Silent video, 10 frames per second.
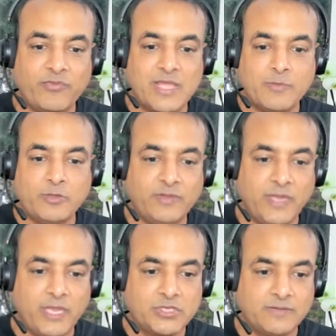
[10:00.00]
with them
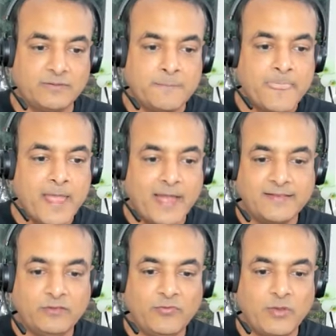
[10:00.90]
using agents? And
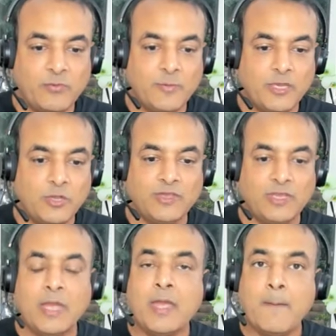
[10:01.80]
this is where we'll be
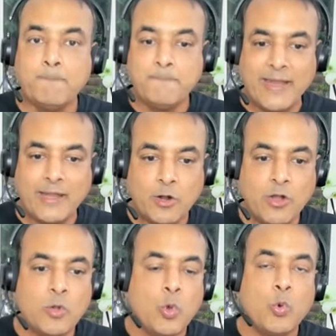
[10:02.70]
using
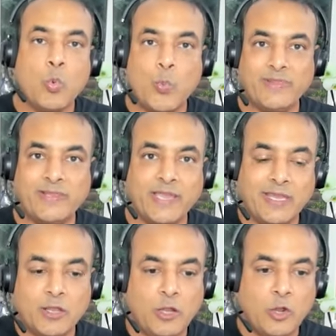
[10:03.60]
Bedrock with,
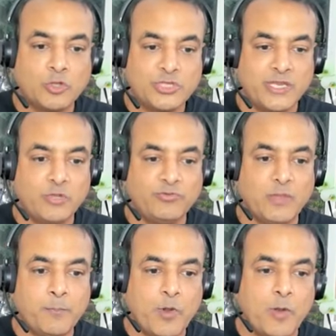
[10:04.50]
again, LangChain,
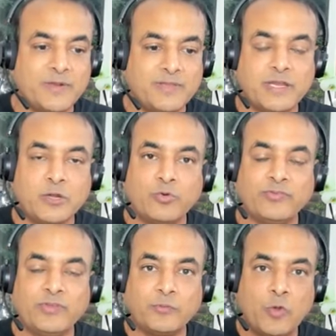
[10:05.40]
using a prompt that
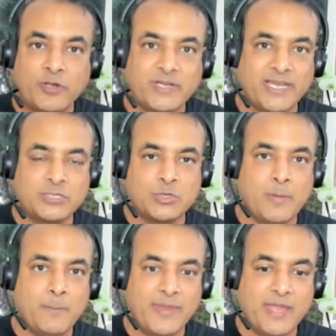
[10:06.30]
includes some context
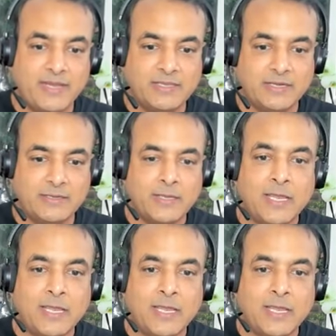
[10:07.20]
behind that.